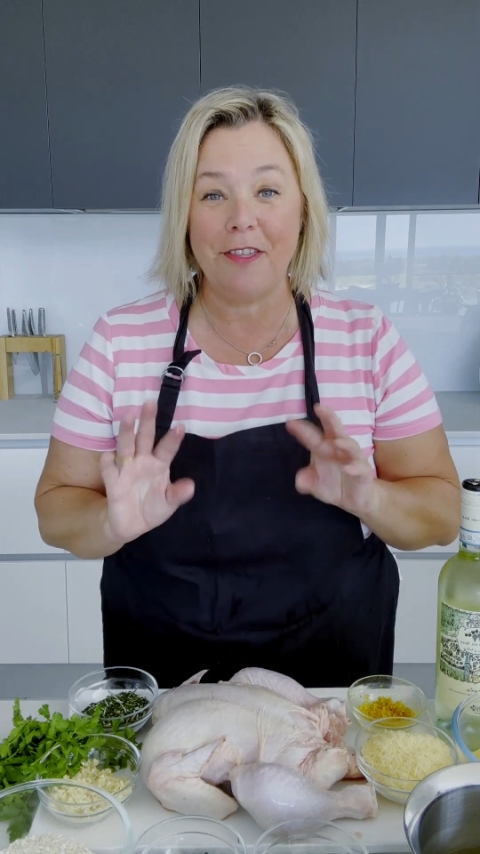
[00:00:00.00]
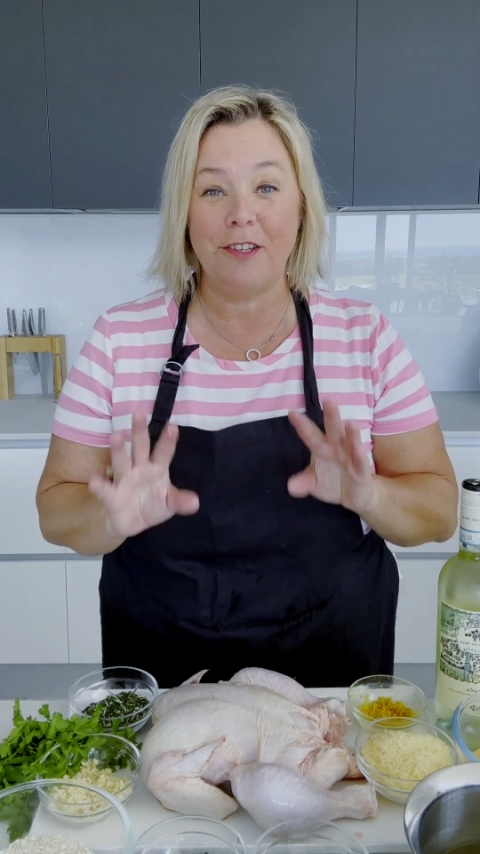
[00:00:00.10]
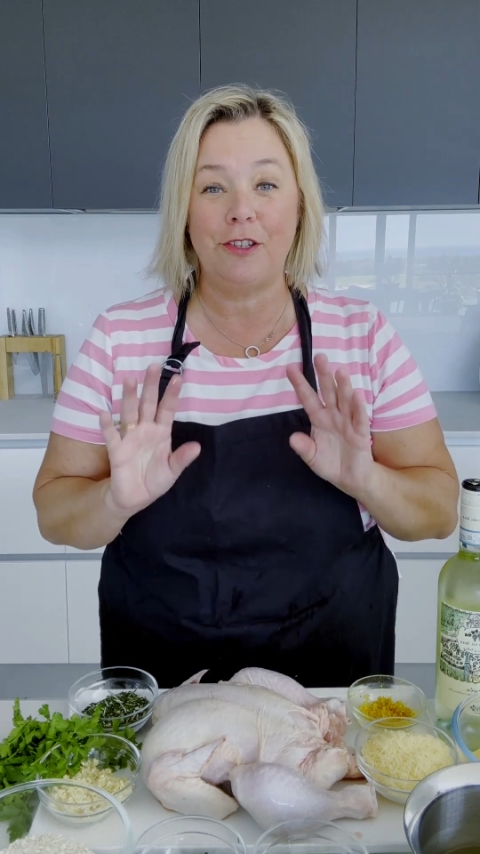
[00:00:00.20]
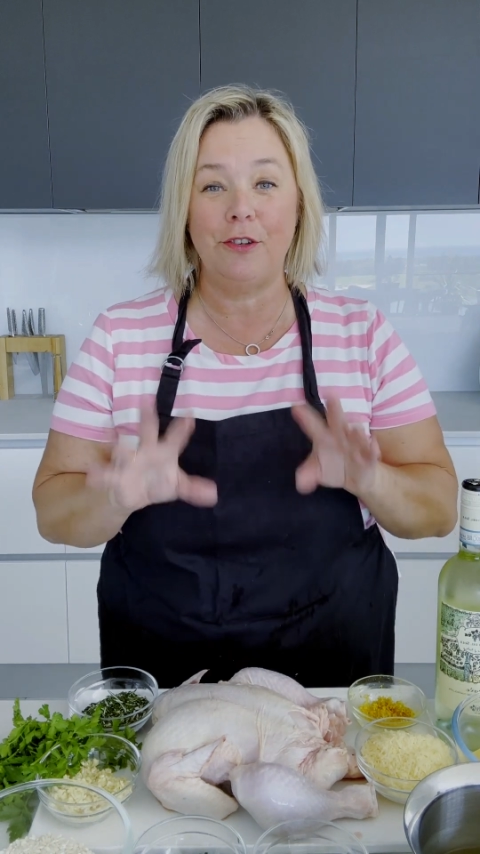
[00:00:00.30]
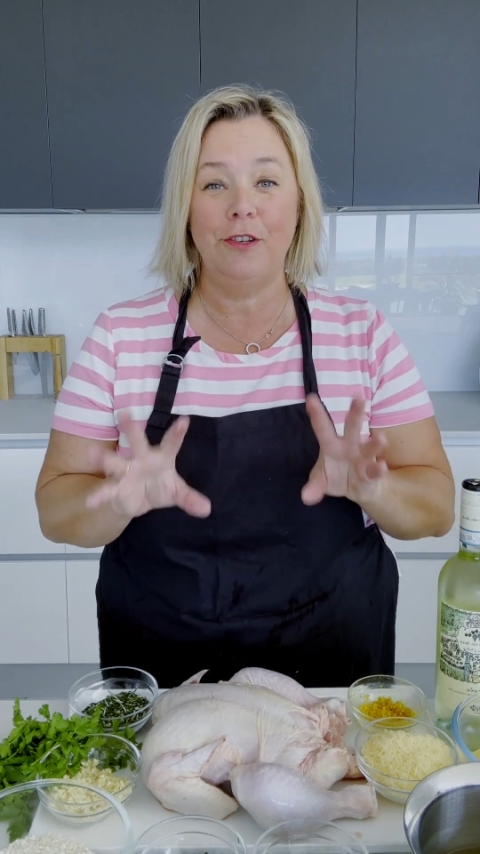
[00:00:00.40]

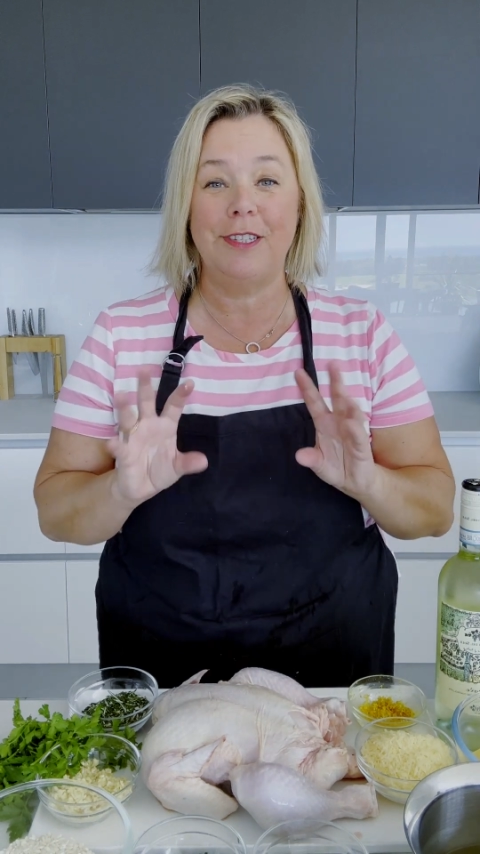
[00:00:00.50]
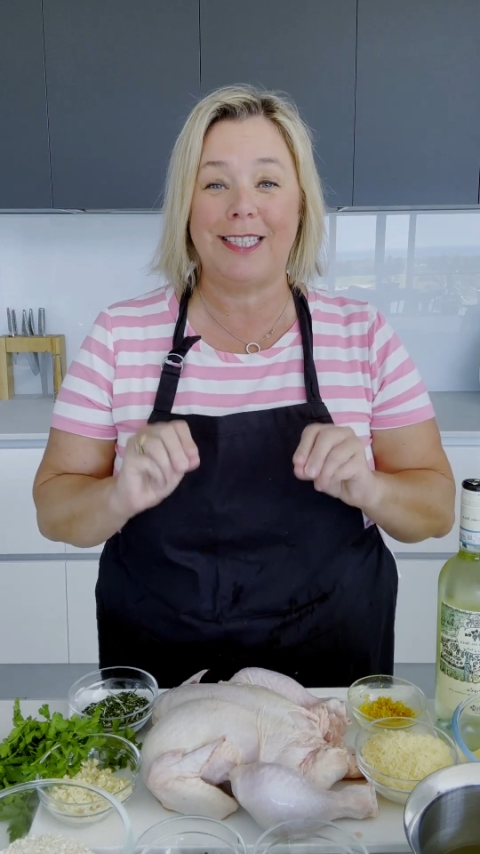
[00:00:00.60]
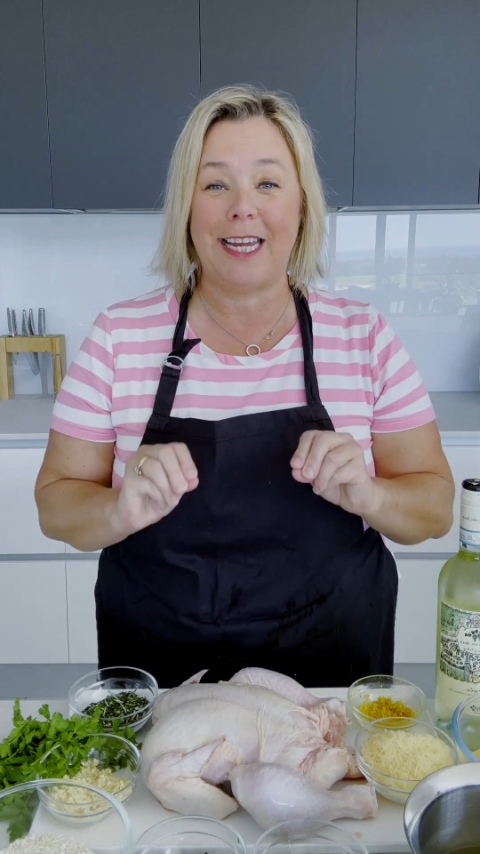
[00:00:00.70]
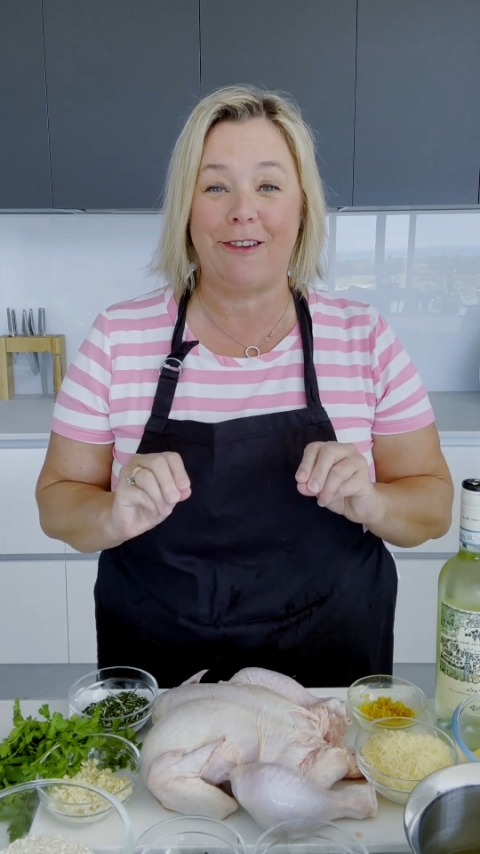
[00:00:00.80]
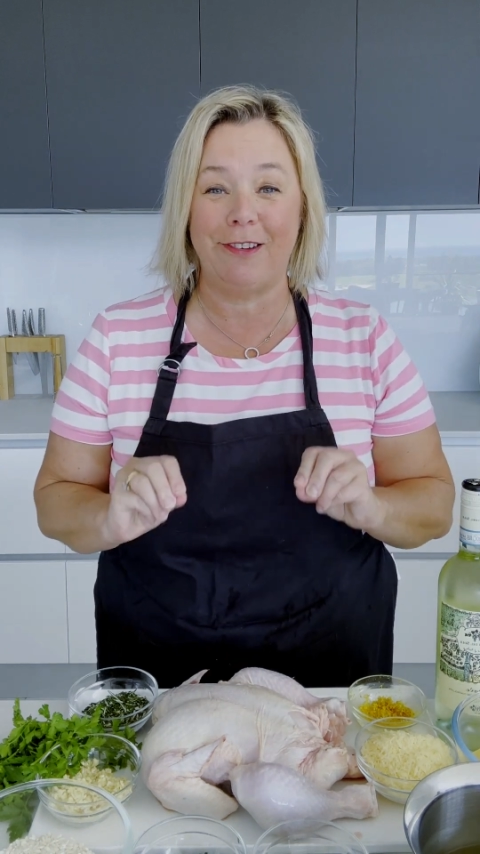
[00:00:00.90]
2
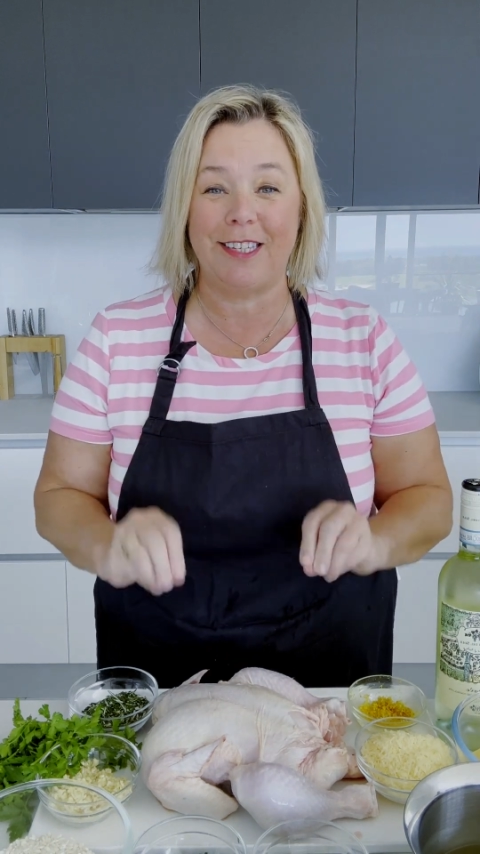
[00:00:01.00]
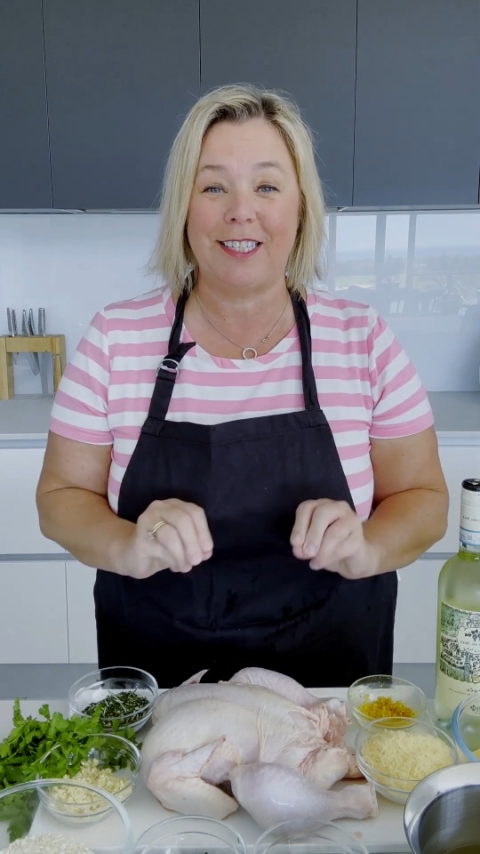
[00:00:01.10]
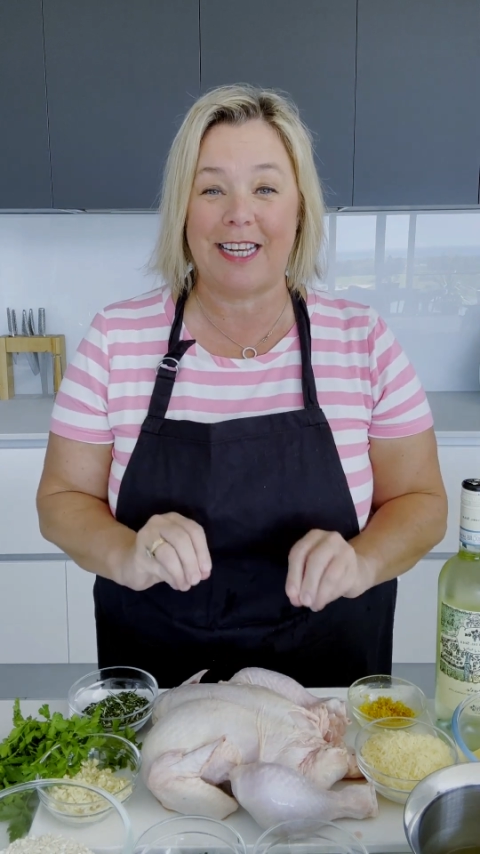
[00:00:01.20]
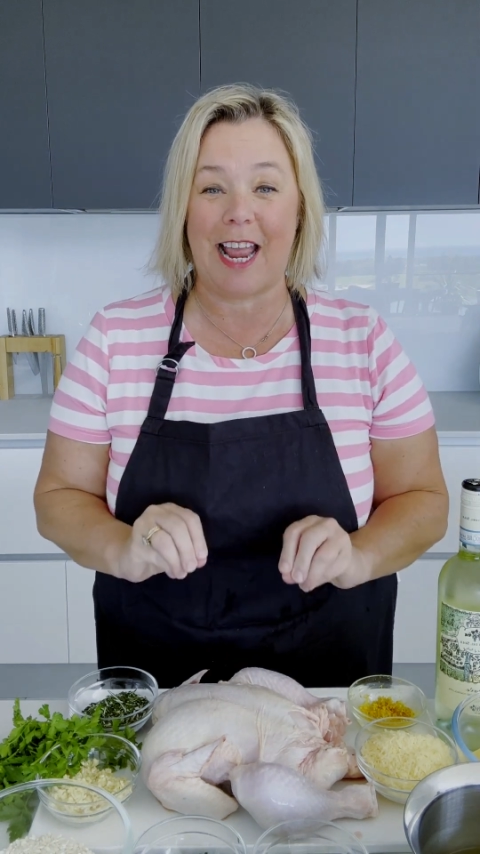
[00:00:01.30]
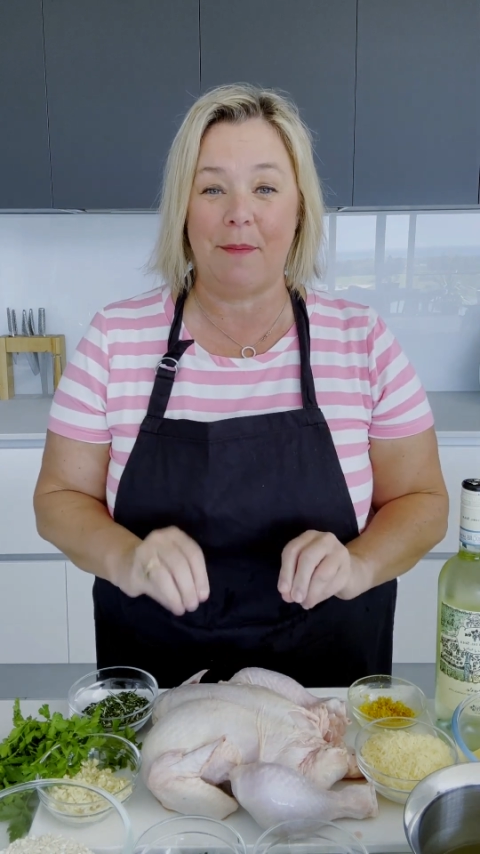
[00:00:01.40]
secret
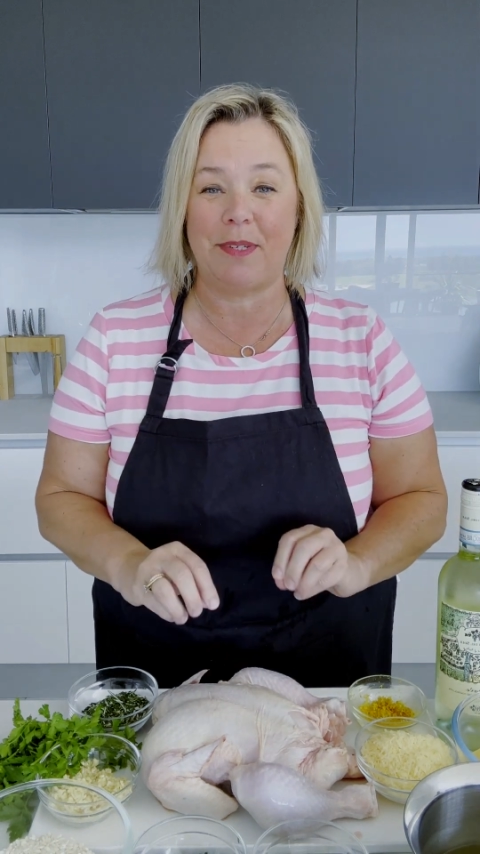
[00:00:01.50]
steps